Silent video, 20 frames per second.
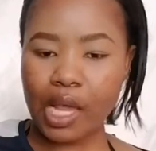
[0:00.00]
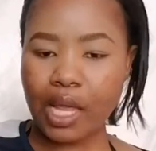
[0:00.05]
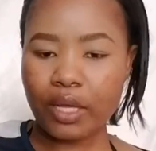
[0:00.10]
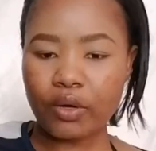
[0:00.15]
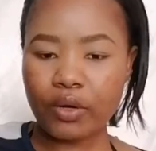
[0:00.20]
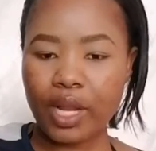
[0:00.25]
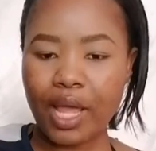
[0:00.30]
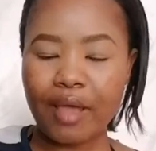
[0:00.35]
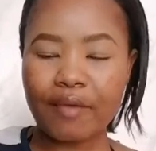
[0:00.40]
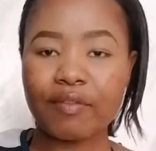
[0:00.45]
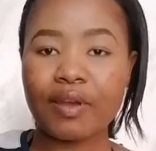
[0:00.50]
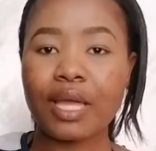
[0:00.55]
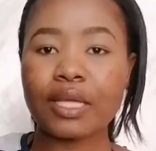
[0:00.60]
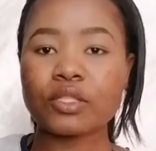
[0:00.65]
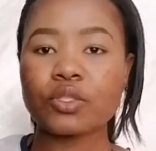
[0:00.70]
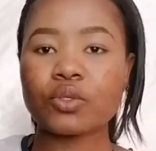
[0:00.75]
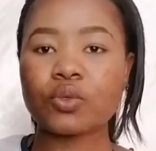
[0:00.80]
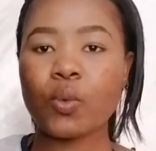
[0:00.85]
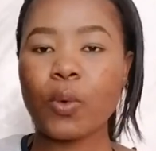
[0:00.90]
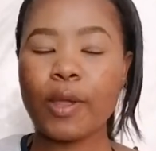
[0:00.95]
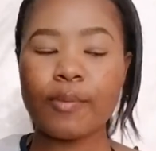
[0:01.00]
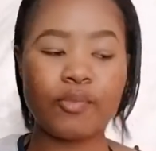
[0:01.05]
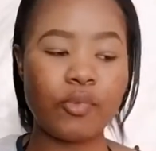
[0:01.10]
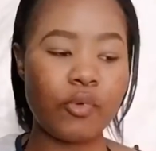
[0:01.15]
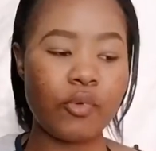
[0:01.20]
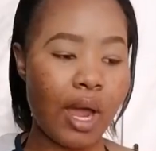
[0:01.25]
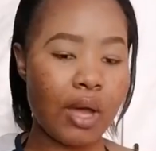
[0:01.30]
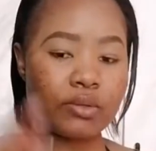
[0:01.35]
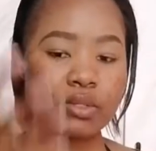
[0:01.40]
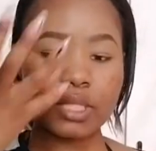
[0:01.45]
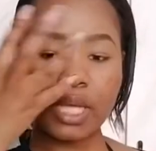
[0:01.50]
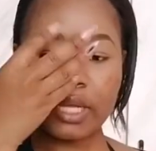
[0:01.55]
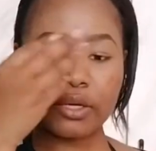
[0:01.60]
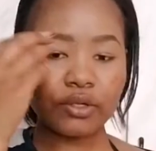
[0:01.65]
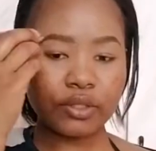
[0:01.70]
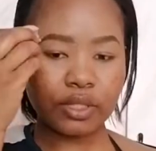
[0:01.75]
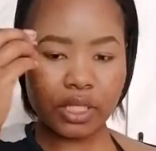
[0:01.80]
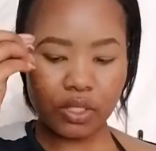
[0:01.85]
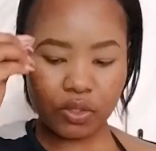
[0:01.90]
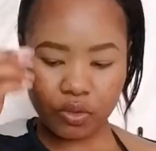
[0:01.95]
I don't have like square brows. I
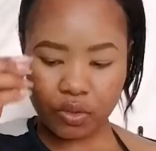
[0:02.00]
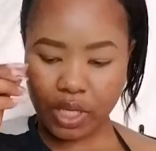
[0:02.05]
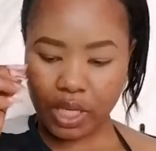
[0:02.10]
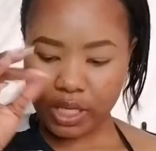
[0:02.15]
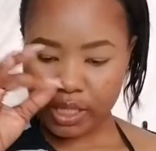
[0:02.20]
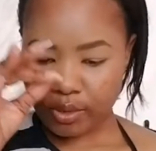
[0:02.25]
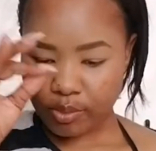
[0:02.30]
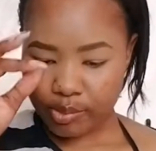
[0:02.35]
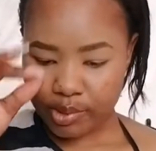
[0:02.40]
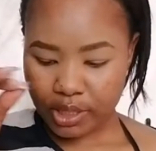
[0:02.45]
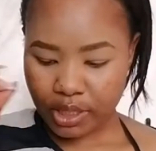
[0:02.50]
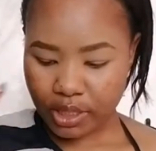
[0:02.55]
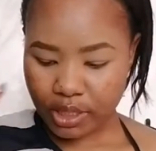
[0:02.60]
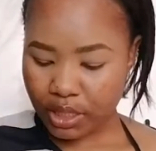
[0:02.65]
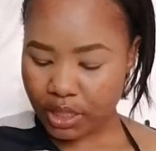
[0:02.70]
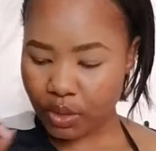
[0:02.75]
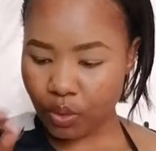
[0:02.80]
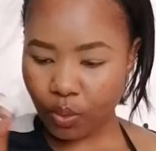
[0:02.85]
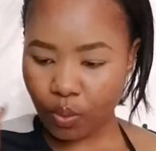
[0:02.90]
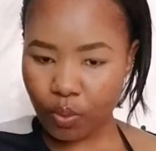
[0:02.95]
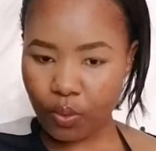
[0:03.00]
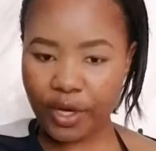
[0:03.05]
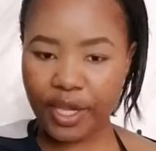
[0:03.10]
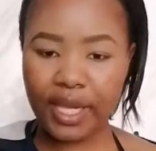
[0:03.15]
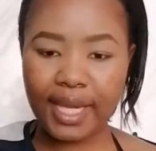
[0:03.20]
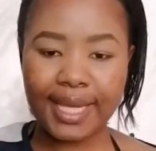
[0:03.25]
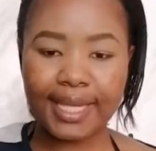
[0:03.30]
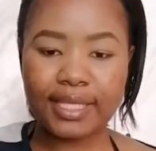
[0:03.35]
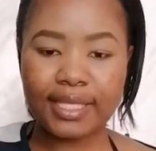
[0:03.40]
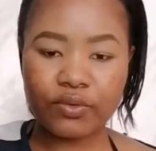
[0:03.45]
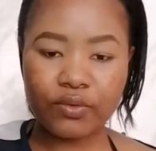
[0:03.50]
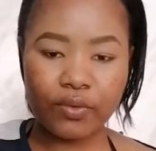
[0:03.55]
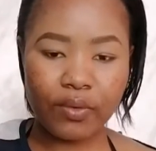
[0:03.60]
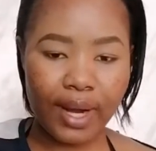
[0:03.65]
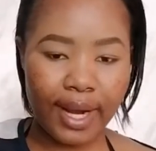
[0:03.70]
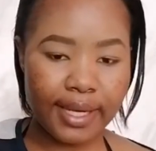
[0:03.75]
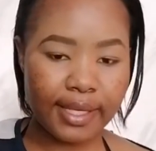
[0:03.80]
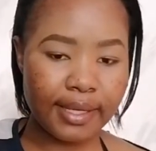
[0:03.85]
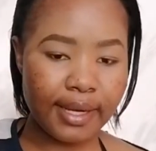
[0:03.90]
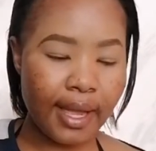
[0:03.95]
know they look a little bit weird
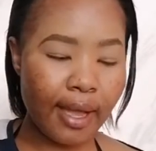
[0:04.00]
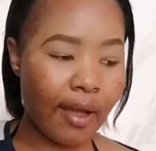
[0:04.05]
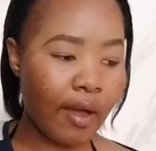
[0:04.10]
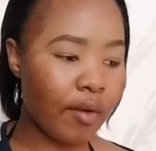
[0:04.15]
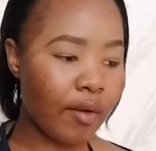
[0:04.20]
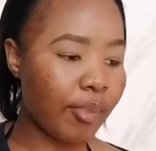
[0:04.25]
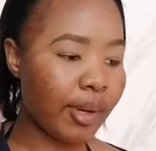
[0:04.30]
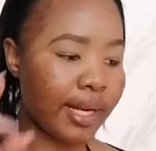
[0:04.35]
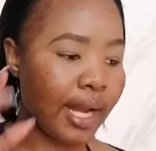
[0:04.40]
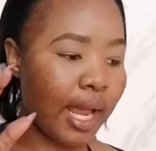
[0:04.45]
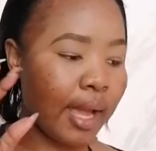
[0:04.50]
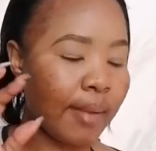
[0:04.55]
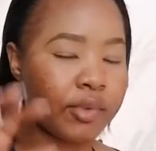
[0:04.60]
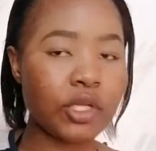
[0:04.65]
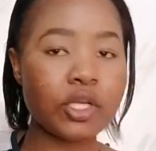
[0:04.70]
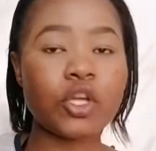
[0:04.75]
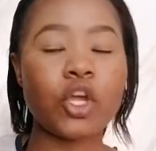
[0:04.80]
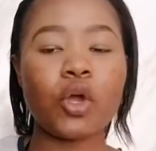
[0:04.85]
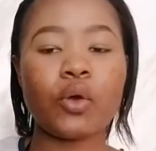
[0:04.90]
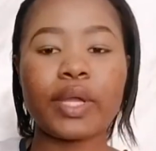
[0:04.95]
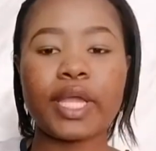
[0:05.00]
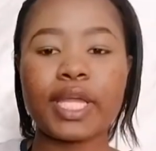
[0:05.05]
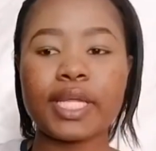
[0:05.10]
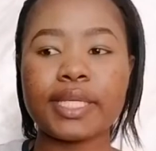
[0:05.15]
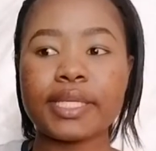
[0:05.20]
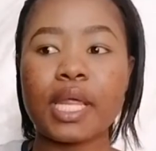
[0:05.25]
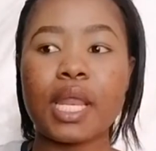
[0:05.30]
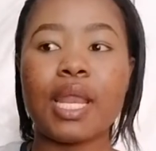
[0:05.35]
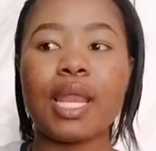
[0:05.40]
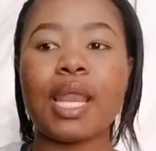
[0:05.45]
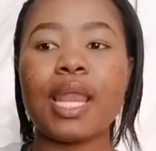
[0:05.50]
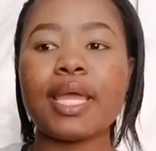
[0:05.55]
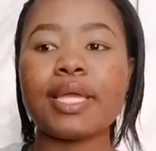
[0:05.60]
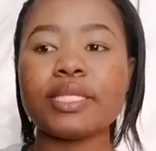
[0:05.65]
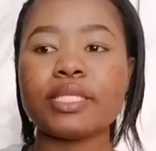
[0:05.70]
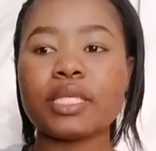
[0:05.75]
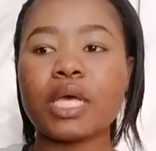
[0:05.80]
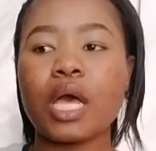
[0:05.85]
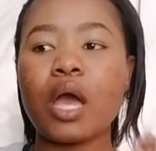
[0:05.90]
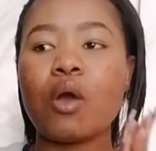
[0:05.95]
right now, but I'm gonna go in
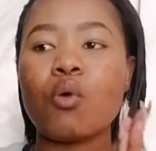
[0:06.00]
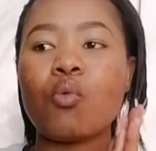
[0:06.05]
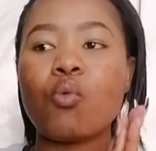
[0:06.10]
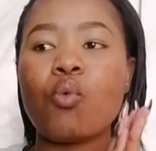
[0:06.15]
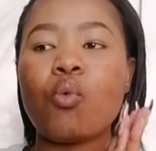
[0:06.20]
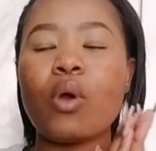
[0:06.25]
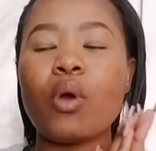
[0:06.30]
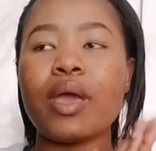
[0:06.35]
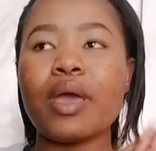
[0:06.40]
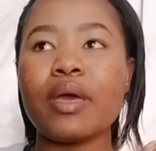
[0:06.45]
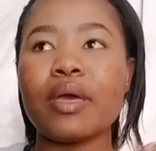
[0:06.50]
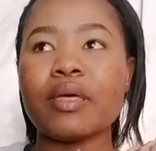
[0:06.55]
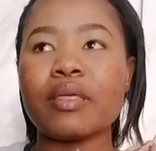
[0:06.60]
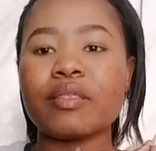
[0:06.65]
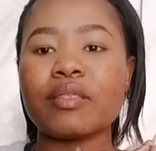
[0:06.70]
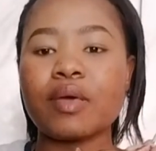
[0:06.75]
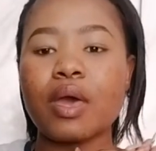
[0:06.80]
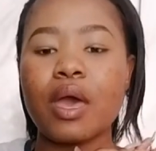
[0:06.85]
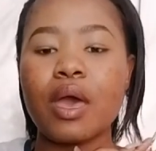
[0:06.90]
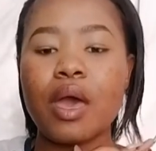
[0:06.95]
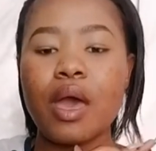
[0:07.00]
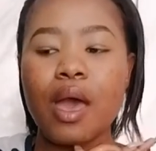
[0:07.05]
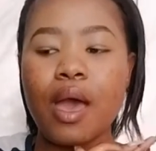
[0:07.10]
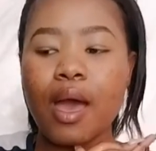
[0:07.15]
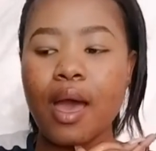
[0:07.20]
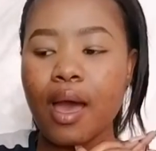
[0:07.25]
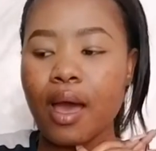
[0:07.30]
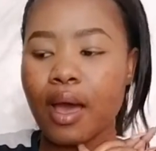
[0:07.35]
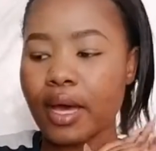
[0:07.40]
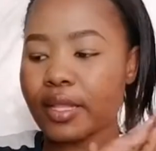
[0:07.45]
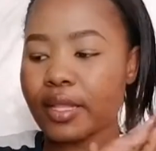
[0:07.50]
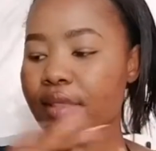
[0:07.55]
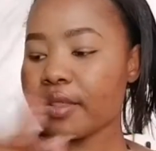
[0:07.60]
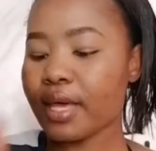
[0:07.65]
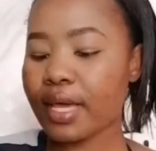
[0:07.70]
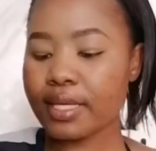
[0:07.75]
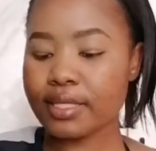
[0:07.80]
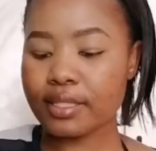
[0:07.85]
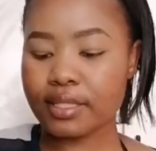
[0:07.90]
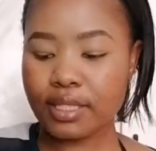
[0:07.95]
later with
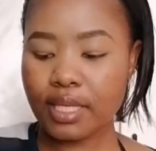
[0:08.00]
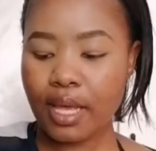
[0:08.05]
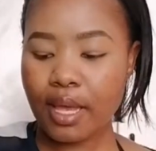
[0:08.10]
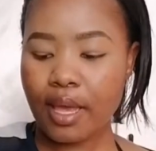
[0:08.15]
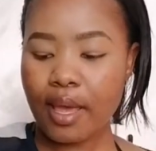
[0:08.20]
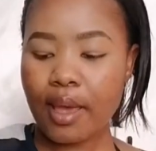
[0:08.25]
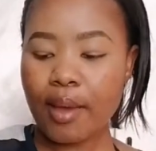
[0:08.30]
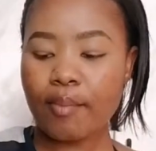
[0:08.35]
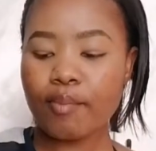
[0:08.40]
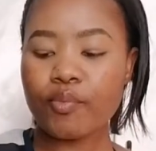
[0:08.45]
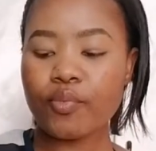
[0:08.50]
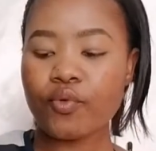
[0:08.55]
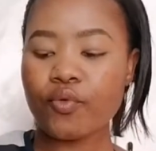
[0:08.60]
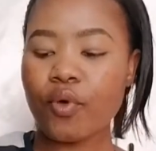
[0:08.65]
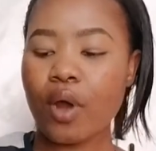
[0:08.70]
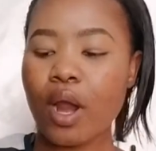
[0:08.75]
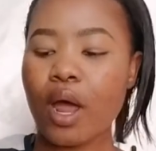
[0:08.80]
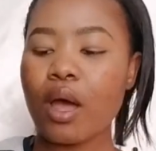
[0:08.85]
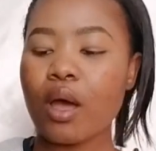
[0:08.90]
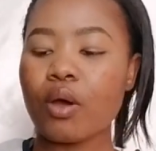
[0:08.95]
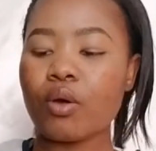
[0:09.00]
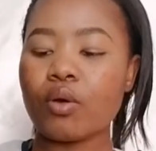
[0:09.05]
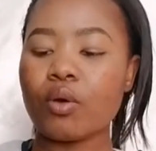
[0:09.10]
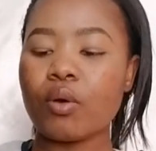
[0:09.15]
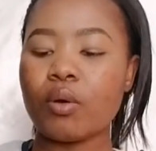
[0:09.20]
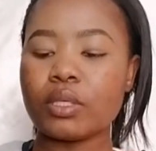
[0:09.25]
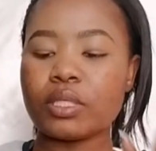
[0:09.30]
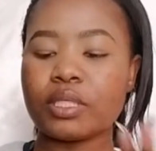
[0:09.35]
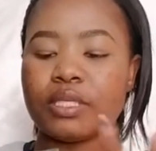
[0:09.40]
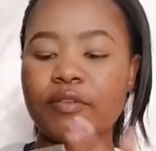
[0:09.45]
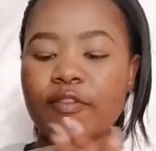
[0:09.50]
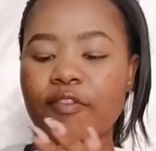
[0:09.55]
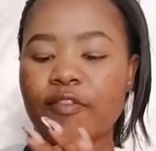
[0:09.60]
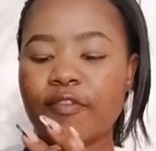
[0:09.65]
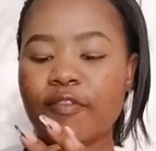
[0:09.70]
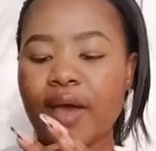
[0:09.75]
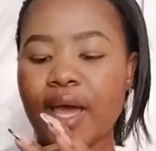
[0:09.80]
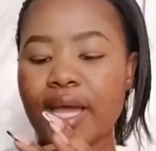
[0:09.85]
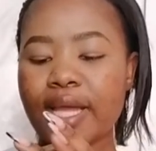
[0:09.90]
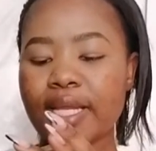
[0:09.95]
this brow
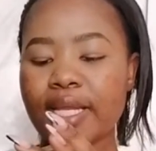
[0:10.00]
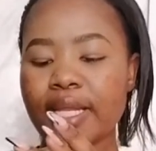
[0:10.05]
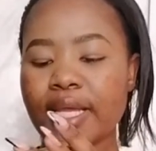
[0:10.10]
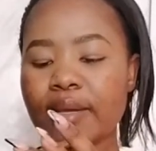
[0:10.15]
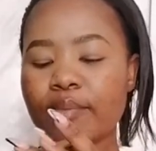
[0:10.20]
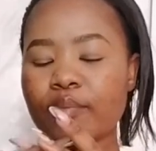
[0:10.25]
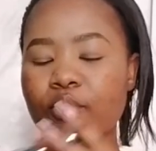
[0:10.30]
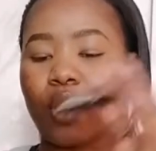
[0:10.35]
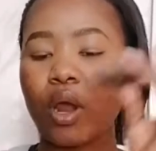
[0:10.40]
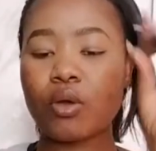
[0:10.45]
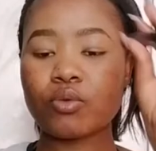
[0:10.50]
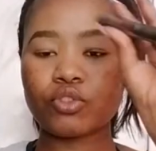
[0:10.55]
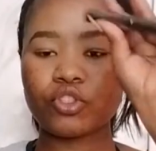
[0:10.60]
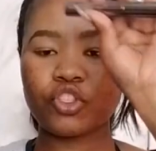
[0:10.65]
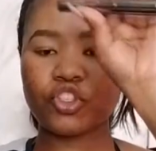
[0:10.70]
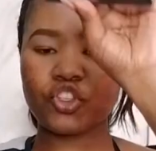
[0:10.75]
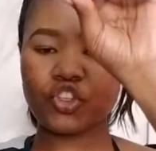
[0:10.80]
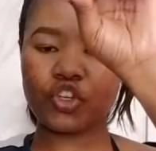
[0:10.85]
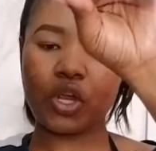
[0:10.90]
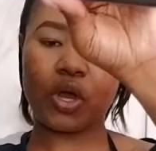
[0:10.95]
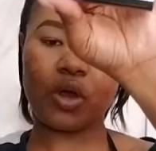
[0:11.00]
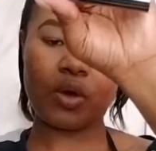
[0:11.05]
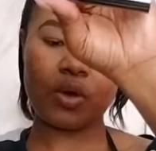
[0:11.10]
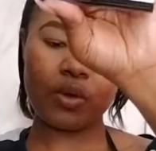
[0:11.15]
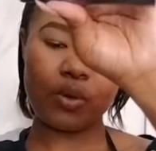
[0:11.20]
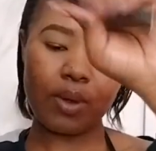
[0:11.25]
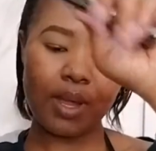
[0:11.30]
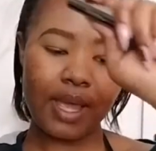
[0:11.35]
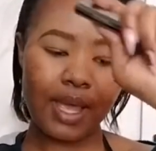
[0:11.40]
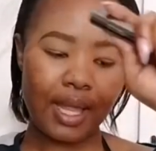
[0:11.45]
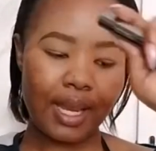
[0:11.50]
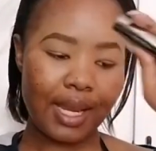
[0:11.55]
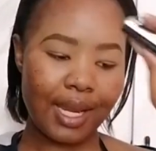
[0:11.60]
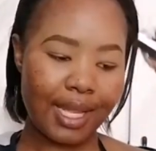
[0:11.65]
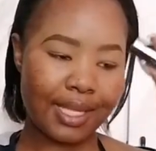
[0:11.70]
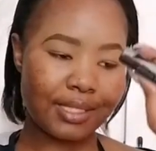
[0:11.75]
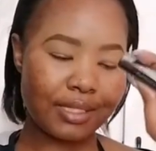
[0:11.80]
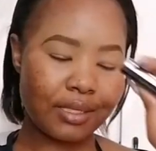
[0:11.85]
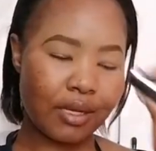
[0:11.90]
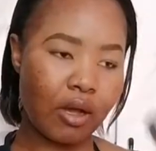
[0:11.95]
defining brow gel
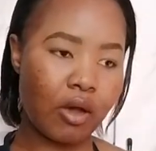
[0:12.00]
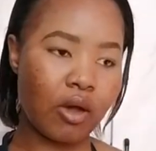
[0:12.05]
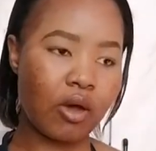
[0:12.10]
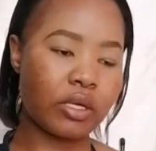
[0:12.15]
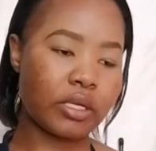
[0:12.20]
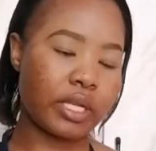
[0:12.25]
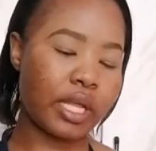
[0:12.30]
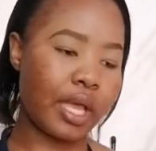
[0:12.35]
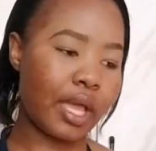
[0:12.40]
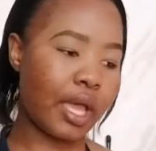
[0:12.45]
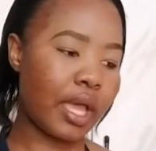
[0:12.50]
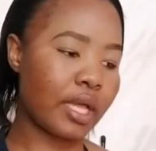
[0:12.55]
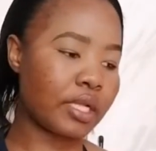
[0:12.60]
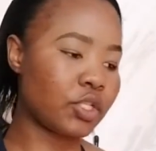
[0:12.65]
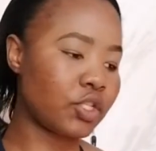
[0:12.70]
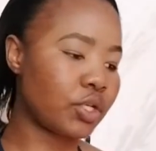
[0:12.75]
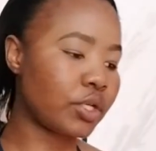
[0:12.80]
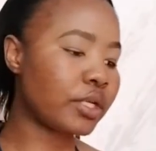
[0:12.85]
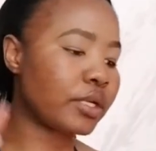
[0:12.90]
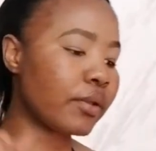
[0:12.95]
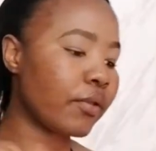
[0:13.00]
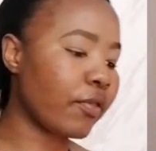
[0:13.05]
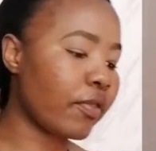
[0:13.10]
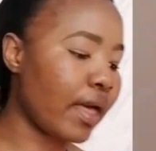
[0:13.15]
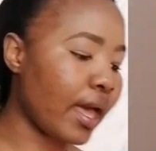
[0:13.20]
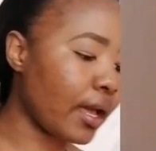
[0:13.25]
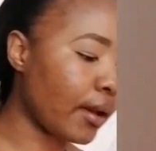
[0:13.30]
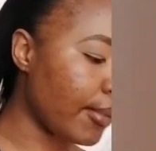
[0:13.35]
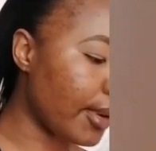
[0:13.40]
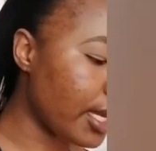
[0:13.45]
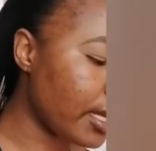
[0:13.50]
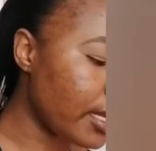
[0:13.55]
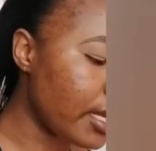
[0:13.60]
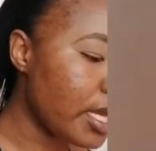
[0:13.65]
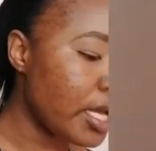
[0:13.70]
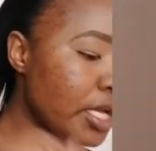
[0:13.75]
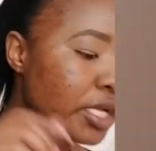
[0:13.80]
later on, and you're gonna thank me.